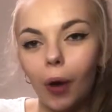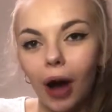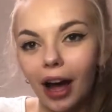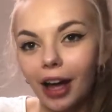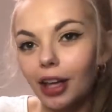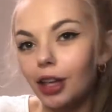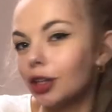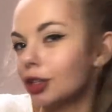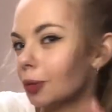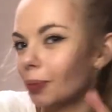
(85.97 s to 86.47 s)

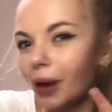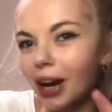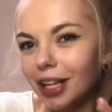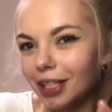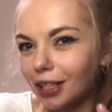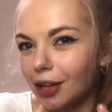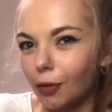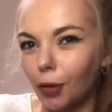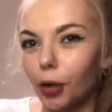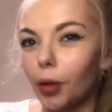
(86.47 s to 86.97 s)
you
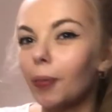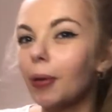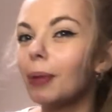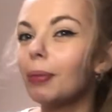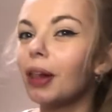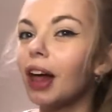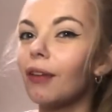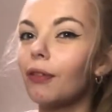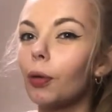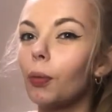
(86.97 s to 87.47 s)
depressed if other
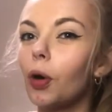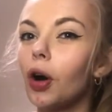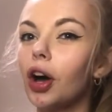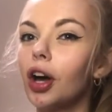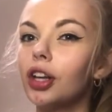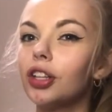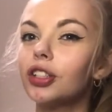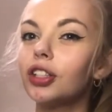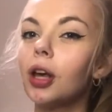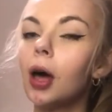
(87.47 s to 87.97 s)
people have it
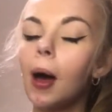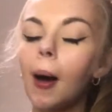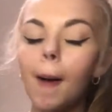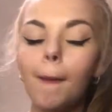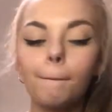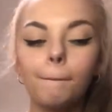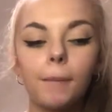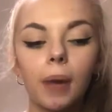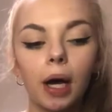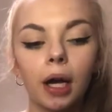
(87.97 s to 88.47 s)
worse?
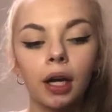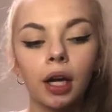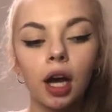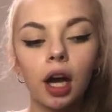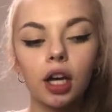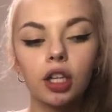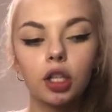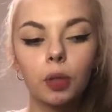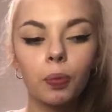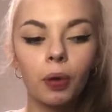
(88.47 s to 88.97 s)
But
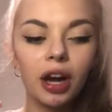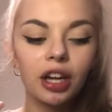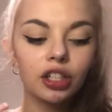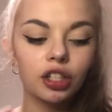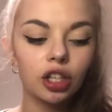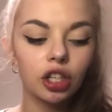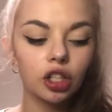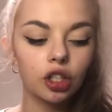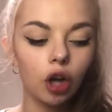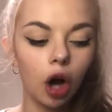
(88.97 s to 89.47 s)

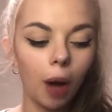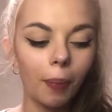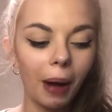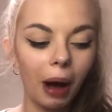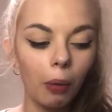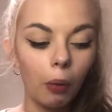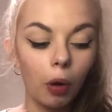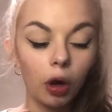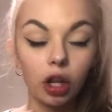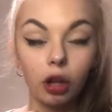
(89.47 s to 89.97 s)
depression is not
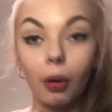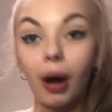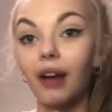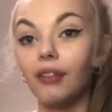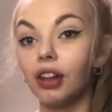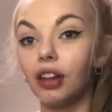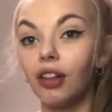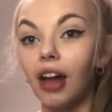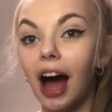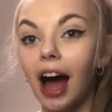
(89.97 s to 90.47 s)
about what you have
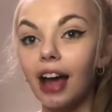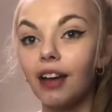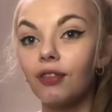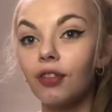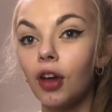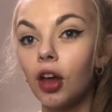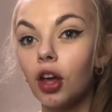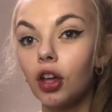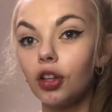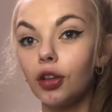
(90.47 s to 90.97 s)
in life.
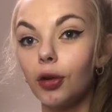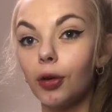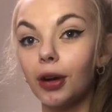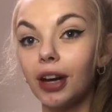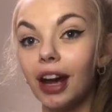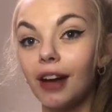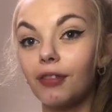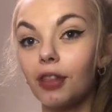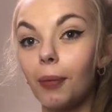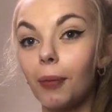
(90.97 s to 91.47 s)
You could
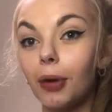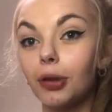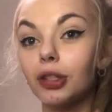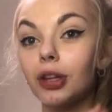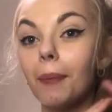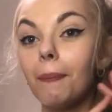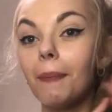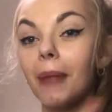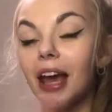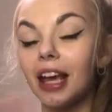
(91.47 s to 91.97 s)
have the most
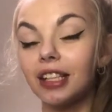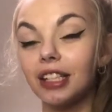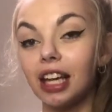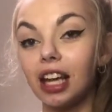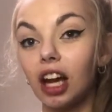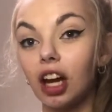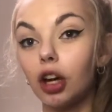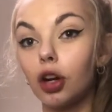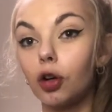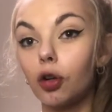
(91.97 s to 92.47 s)
amazing,
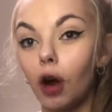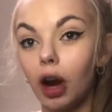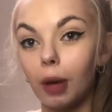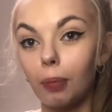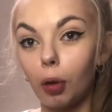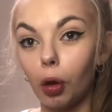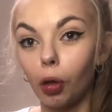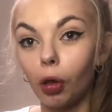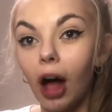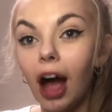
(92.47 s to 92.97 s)

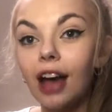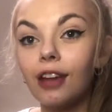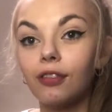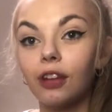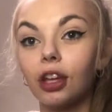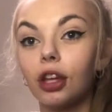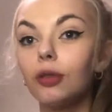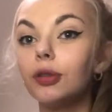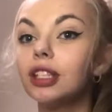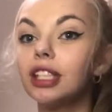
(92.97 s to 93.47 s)
incredible life,
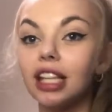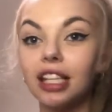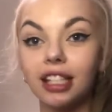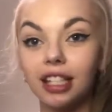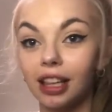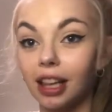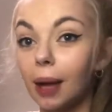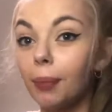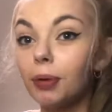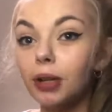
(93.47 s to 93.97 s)
and you see
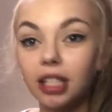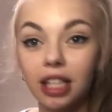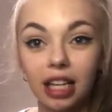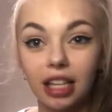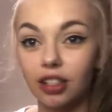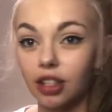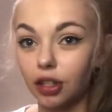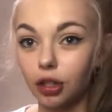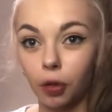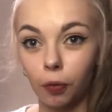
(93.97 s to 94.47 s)
celebrities
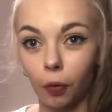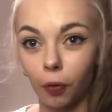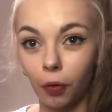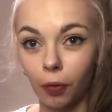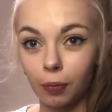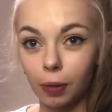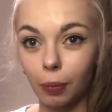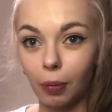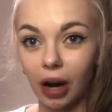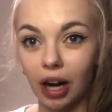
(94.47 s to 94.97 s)
that suffer from
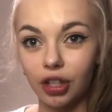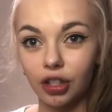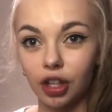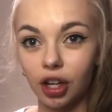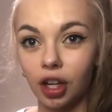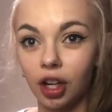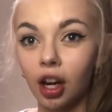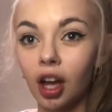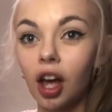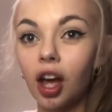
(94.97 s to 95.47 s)

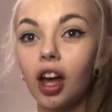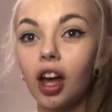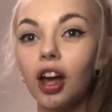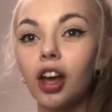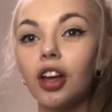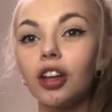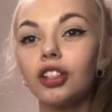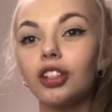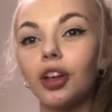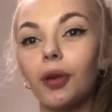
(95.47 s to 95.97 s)
depression.
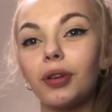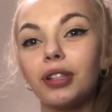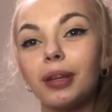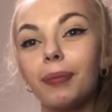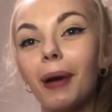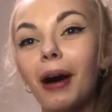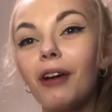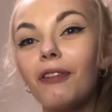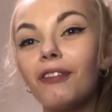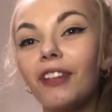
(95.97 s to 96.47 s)
So it's
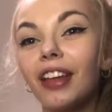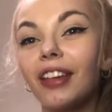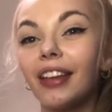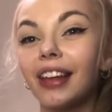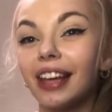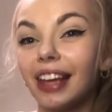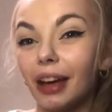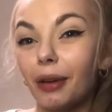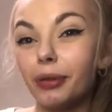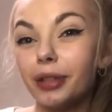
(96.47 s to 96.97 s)
about feeling
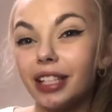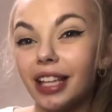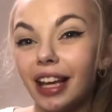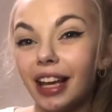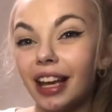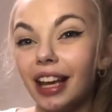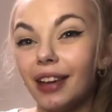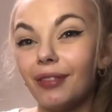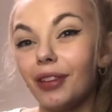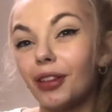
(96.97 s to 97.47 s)
guilty,
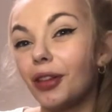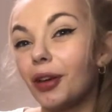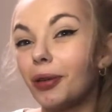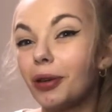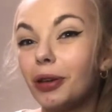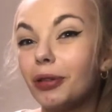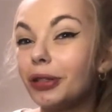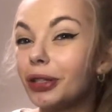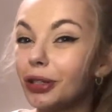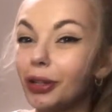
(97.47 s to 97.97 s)
even though
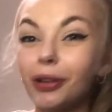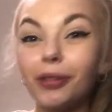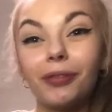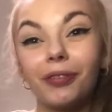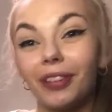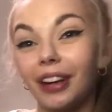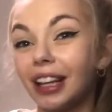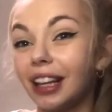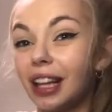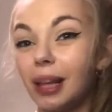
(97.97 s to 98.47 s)
you shouldn't
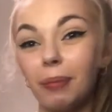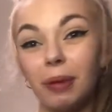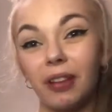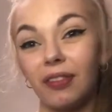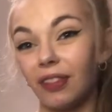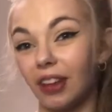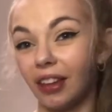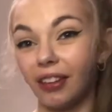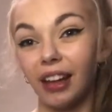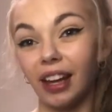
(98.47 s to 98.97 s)
really be
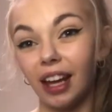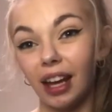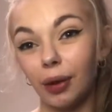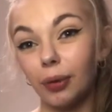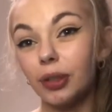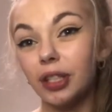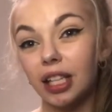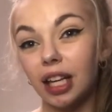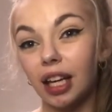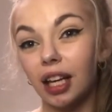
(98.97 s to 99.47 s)
feeling
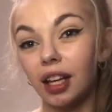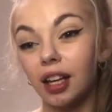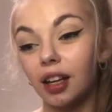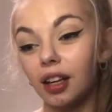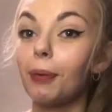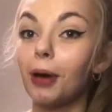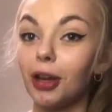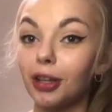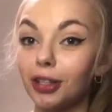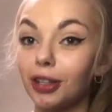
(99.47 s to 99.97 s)
guilty.
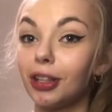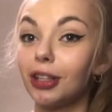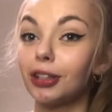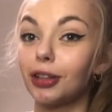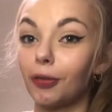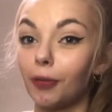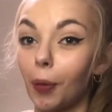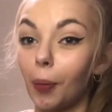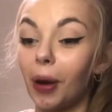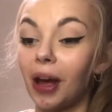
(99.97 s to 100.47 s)
Personally
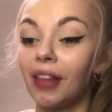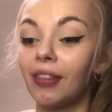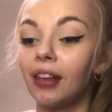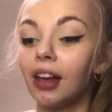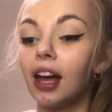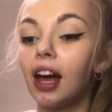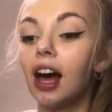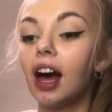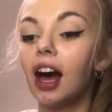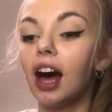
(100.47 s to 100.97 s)
suffer with
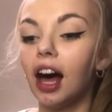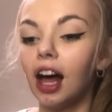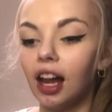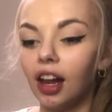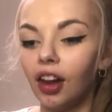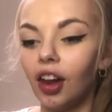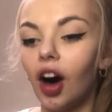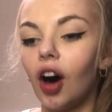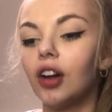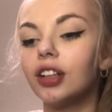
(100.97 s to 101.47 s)
a
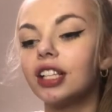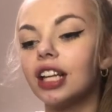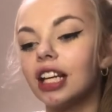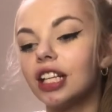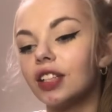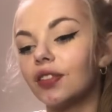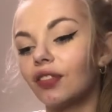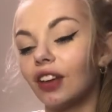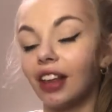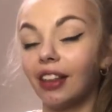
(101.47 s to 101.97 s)
lot
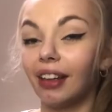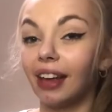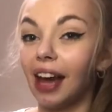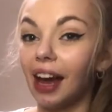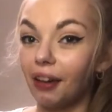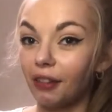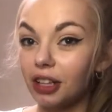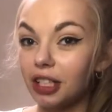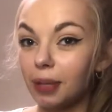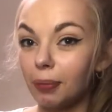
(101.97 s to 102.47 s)
is feeling
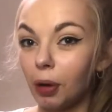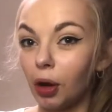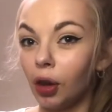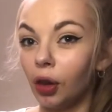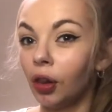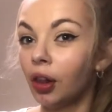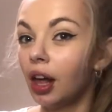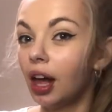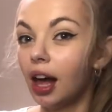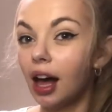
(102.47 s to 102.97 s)

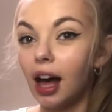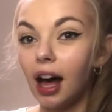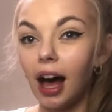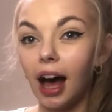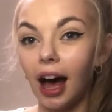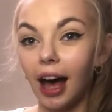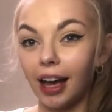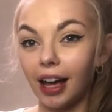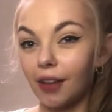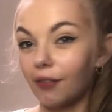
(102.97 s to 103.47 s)
irritable.
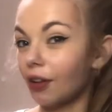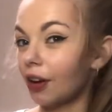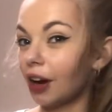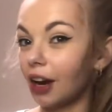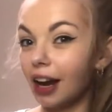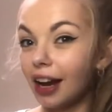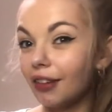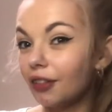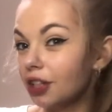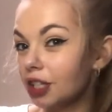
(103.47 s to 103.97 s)
I get very
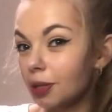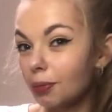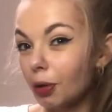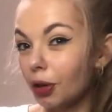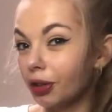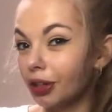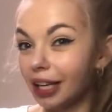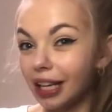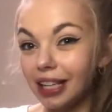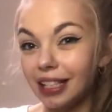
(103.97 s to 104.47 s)

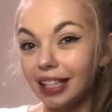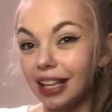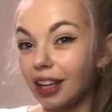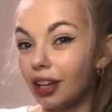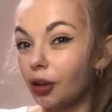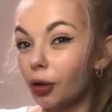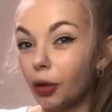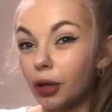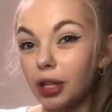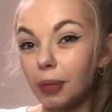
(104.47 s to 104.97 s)
irritable and easily
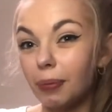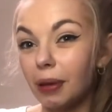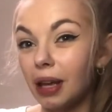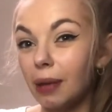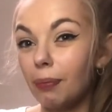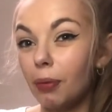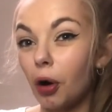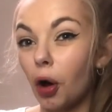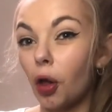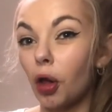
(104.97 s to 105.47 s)
annoyed at
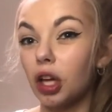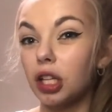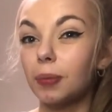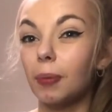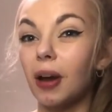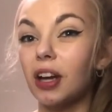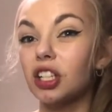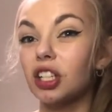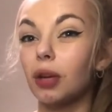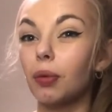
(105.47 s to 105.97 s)
people,
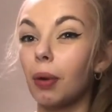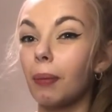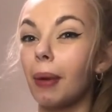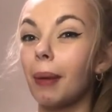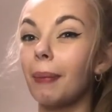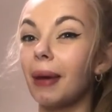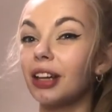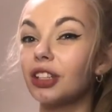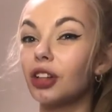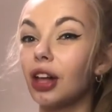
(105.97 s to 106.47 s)
especially when my
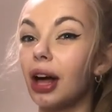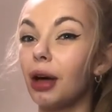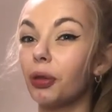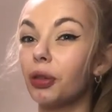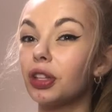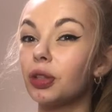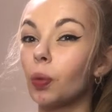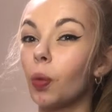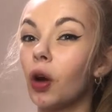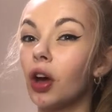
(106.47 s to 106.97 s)
mental health
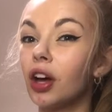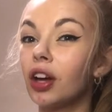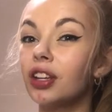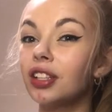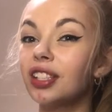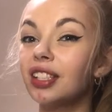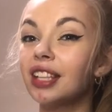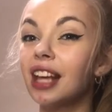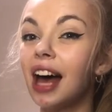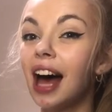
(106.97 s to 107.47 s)
is
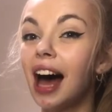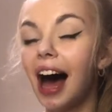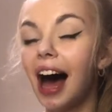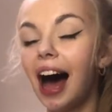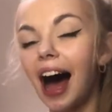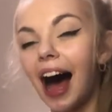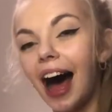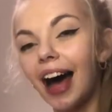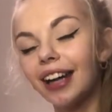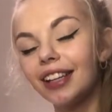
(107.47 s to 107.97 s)
worse.
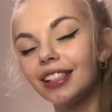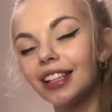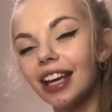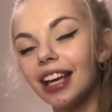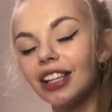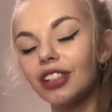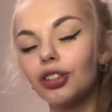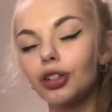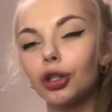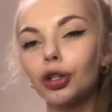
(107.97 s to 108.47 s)
And
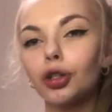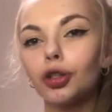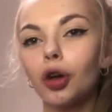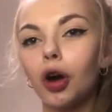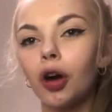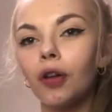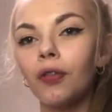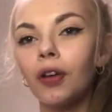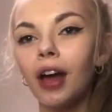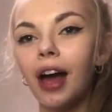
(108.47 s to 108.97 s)
it's just
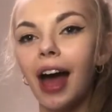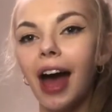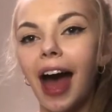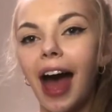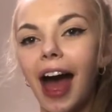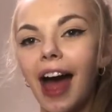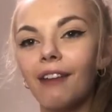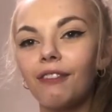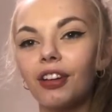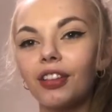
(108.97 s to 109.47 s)
sort of
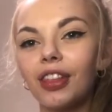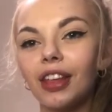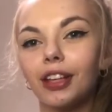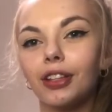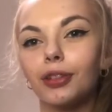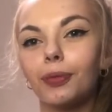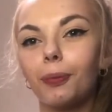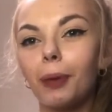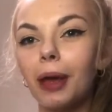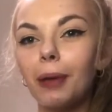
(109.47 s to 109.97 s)

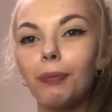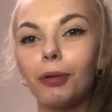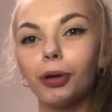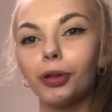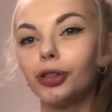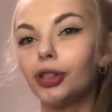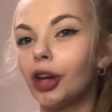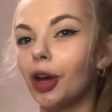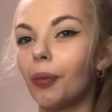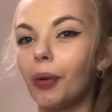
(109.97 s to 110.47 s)
everything people
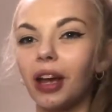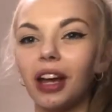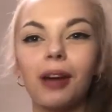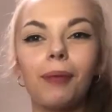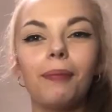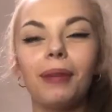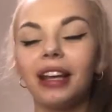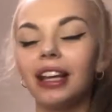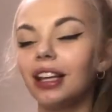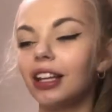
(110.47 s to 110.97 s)
do, it
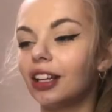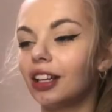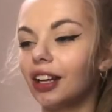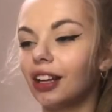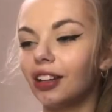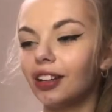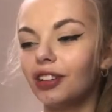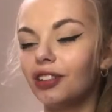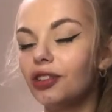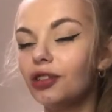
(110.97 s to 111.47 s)
can be
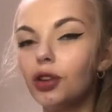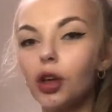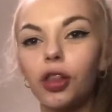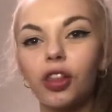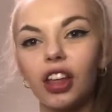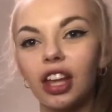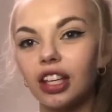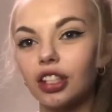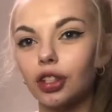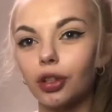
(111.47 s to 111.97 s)

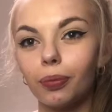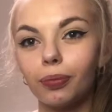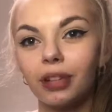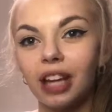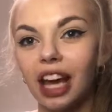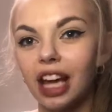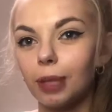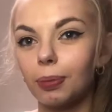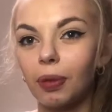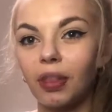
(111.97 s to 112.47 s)
nothing some
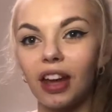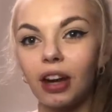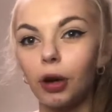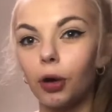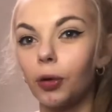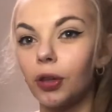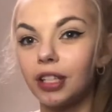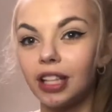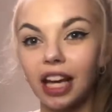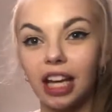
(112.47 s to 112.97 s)
days, but then
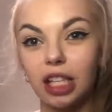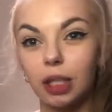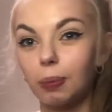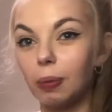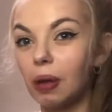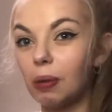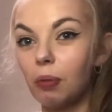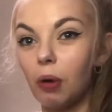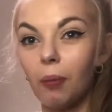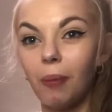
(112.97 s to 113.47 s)
other days
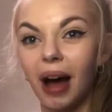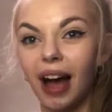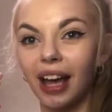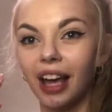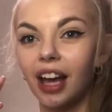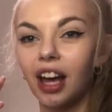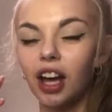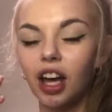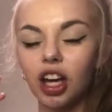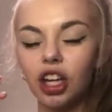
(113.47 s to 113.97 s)
people might
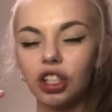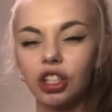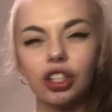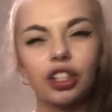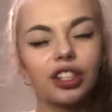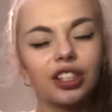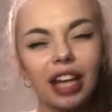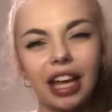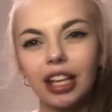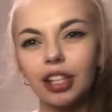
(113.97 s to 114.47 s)

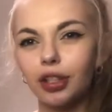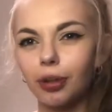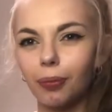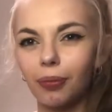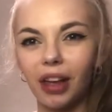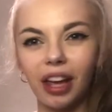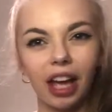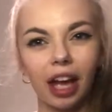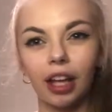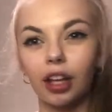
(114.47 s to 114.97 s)
just say
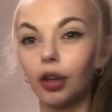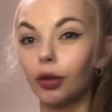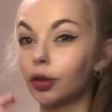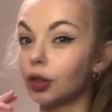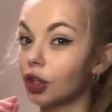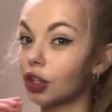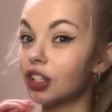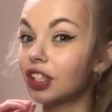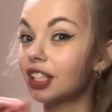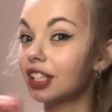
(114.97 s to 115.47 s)
something and you'll
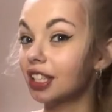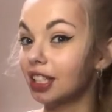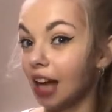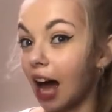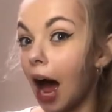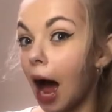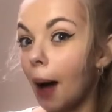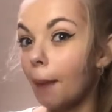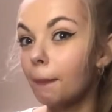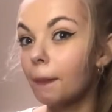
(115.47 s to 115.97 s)
just
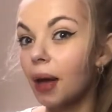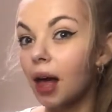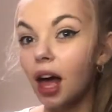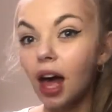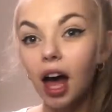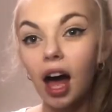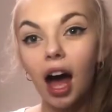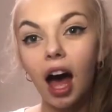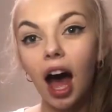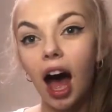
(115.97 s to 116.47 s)
snap.
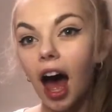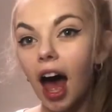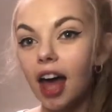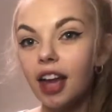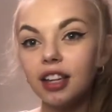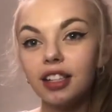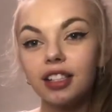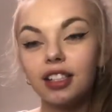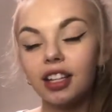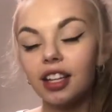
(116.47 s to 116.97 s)

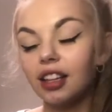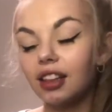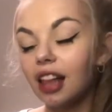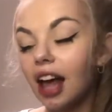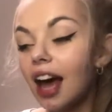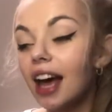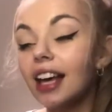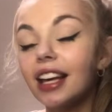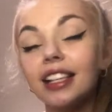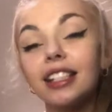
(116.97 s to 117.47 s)
And
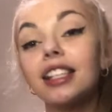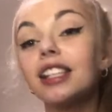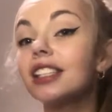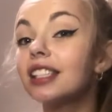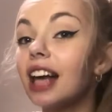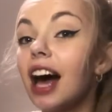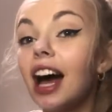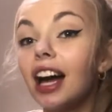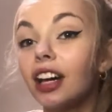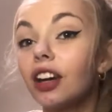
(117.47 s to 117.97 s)
that is a
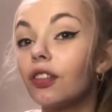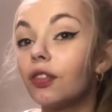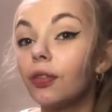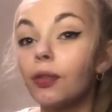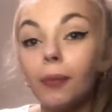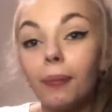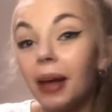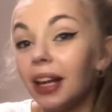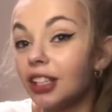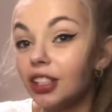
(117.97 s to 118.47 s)
sign of
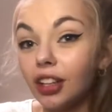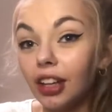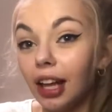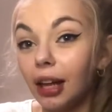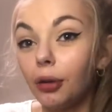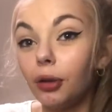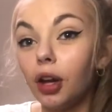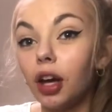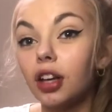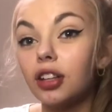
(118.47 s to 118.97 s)
mental
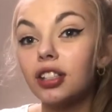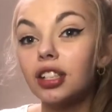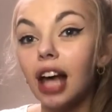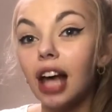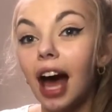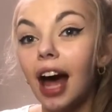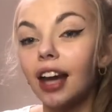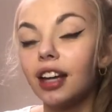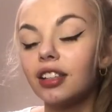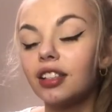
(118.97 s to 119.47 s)
illness,
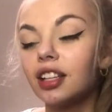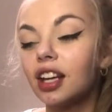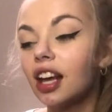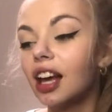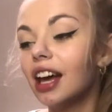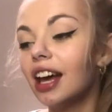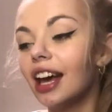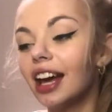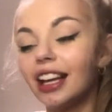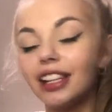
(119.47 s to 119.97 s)
and
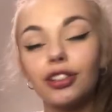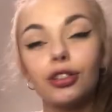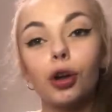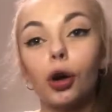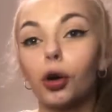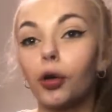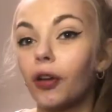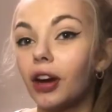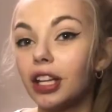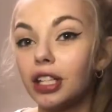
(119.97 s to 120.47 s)
it's not
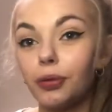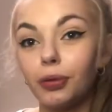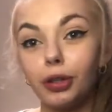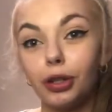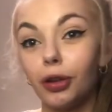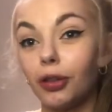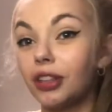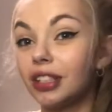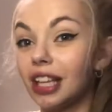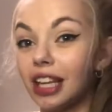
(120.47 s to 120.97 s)
great to
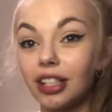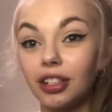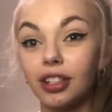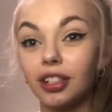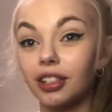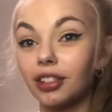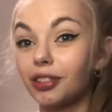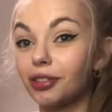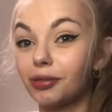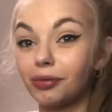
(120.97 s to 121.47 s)
do this. It's,
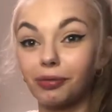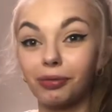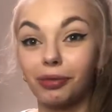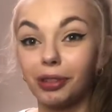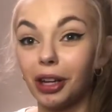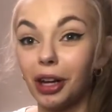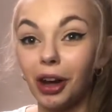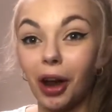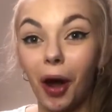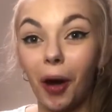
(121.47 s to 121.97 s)

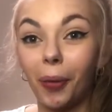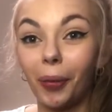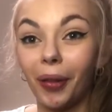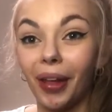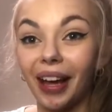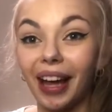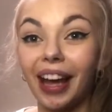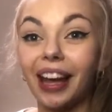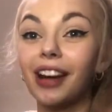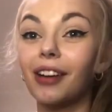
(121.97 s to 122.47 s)

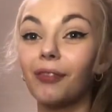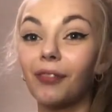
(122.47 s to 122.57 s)
it can